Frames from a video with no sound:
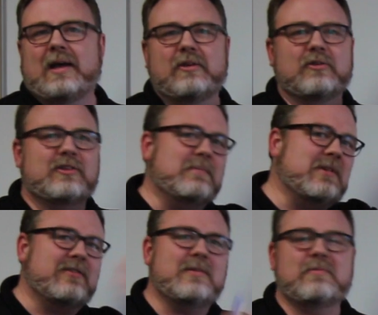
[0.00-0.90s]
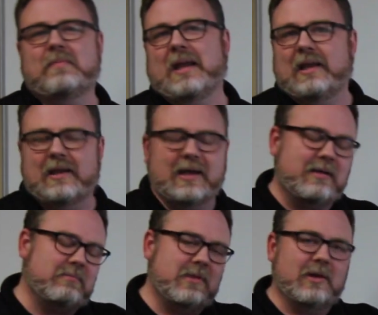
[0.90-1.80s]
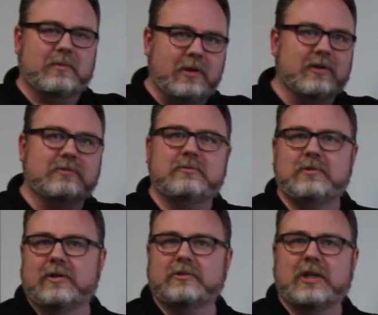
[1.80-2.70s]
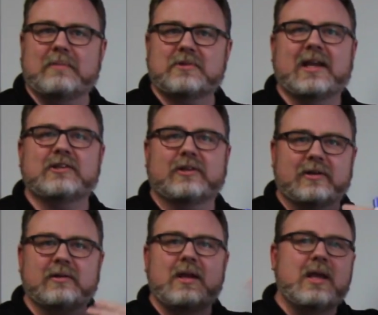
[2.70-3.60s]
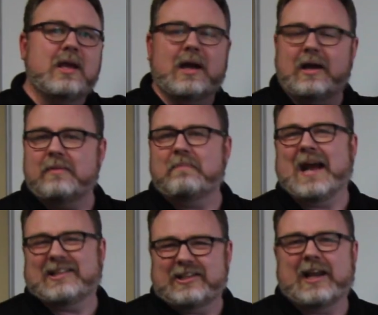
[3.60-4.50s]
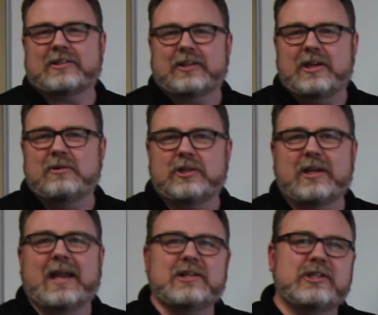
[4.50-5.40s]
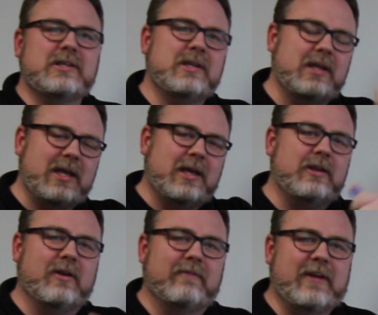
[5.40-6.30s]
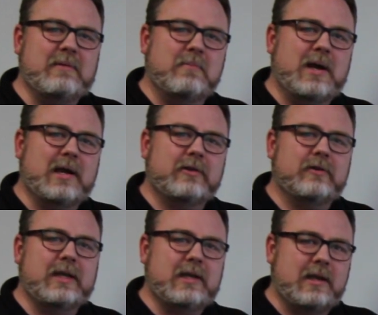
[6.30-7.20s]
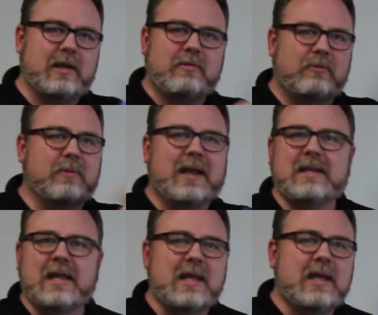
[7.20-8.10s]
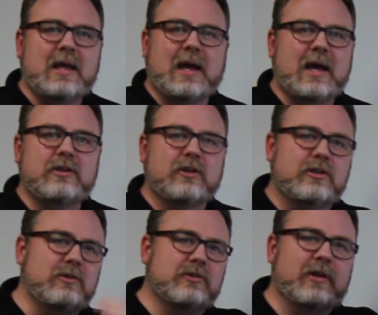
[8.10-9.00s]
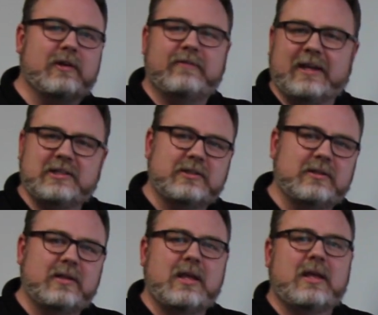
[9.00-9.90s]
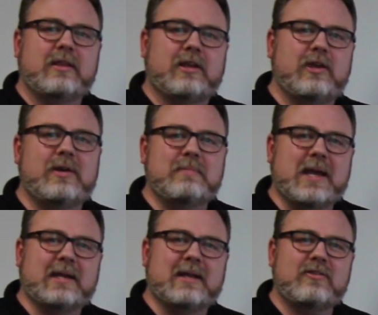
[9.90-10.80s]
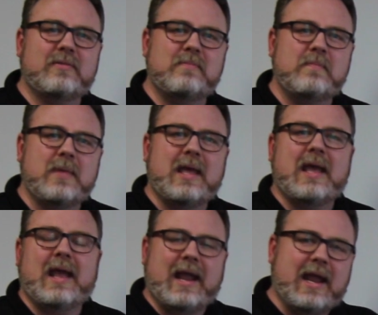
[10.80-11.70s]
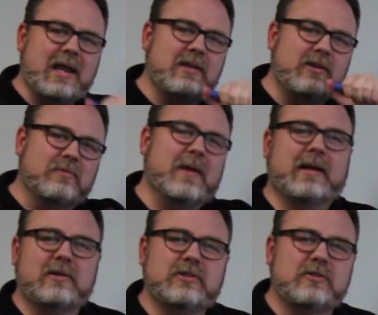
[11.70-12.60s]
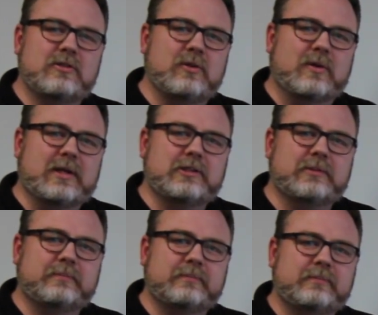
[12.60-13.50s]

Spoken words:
Those subsystems being your job scheduler, the batch execution engine, your event monitoring thread, your user interface, the queuing mechanism, and your records and storage.